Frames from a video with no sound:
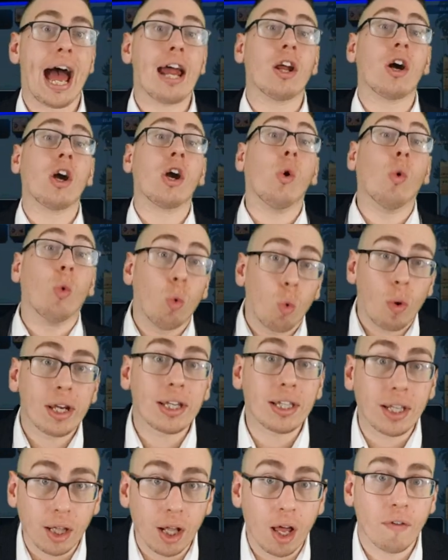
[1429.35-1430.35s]
And I
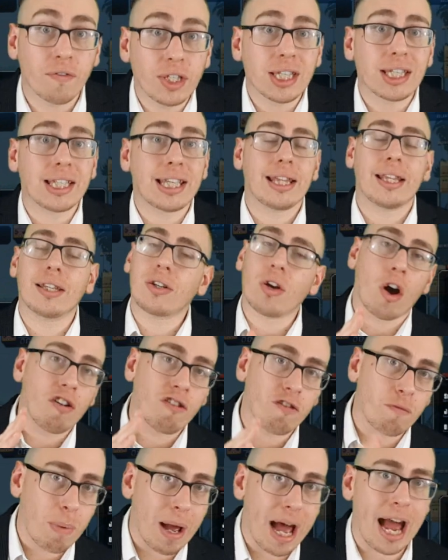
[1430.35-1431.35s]
always love to see this
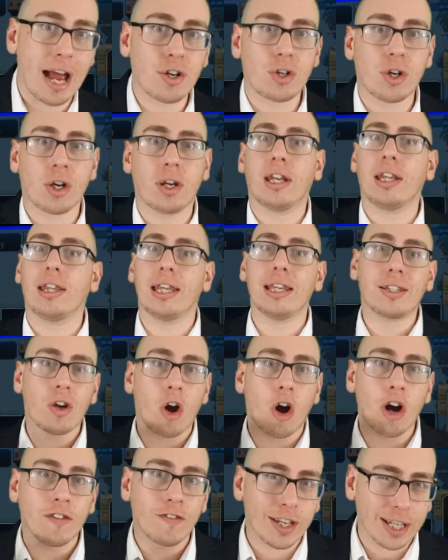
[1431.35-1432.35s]
kind of passion, this
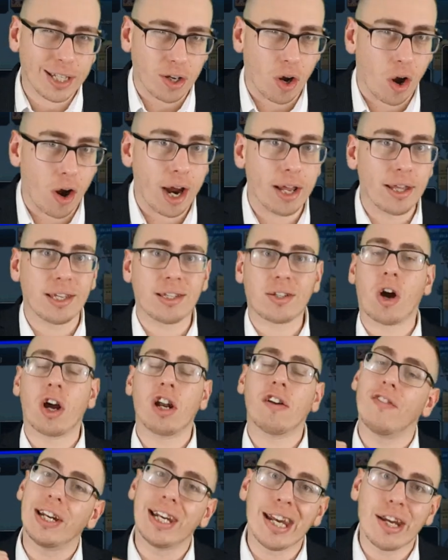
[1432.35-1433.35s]
kind of desire, this
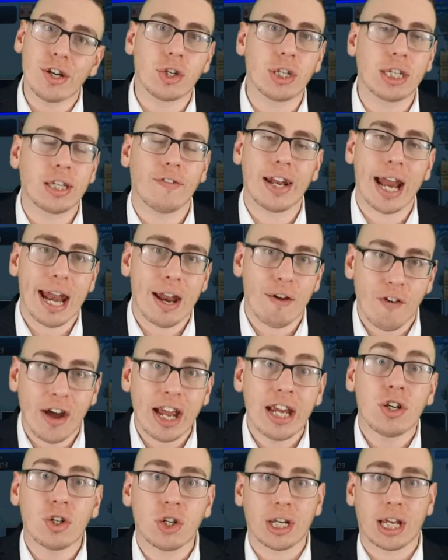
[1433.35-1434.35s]
kind of initiative and
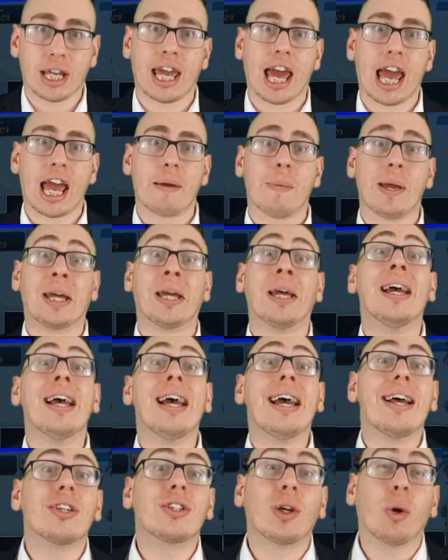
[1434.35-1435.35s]
innovation in gaming.
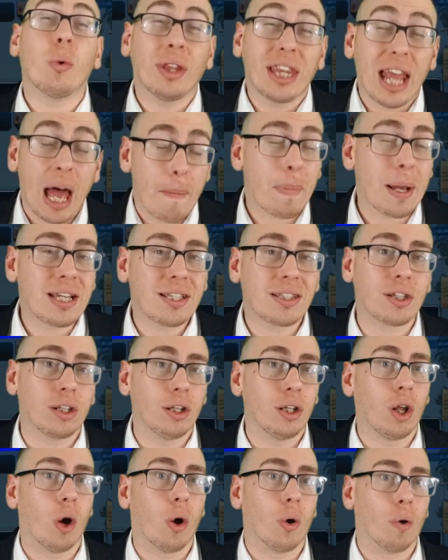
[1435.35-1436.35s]
So on that basis
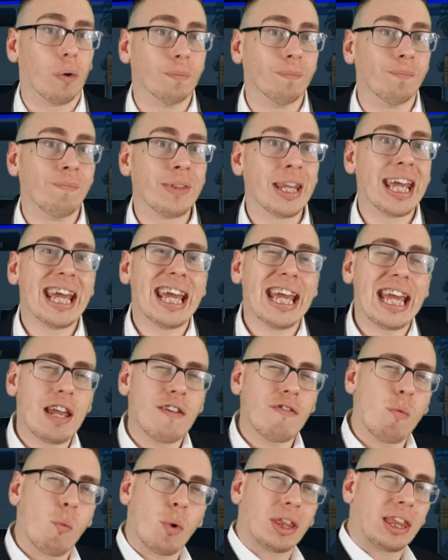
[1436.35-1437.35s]
alone,
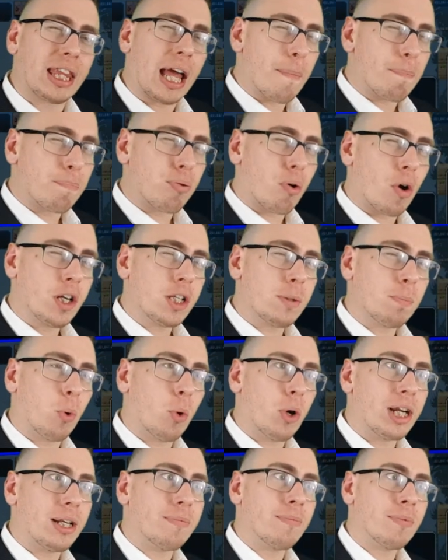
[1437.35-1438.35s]
even with that price
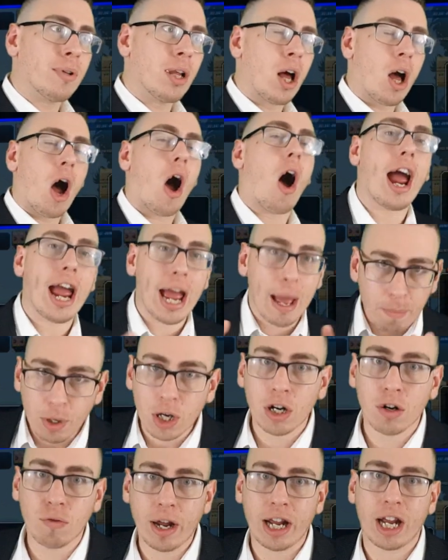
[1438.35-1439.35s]
point, I am
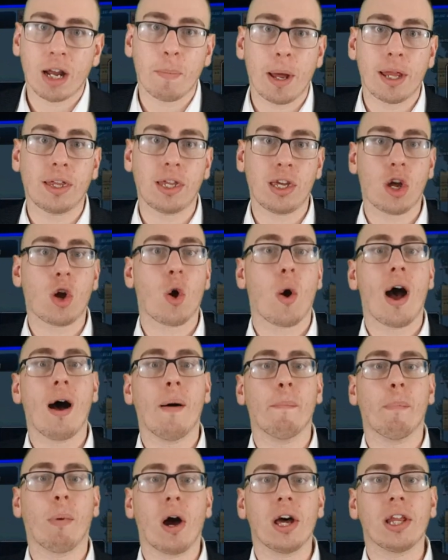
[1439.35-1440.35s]
going to recommend that you go
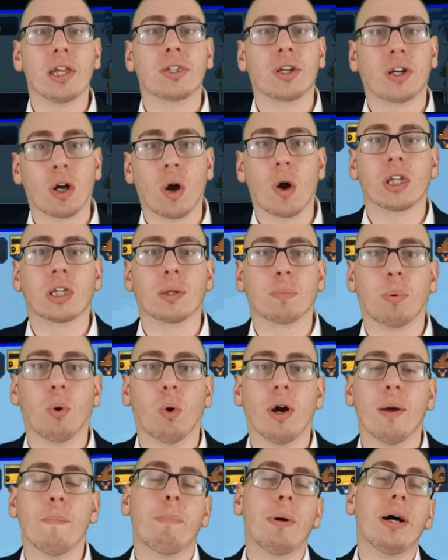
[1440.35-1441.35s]
out and buy this and go and
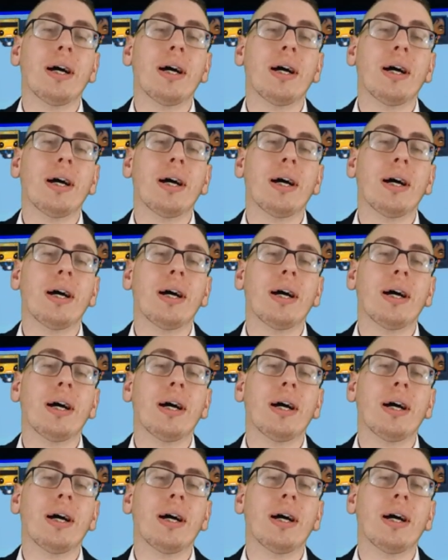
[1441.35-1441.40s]
support it.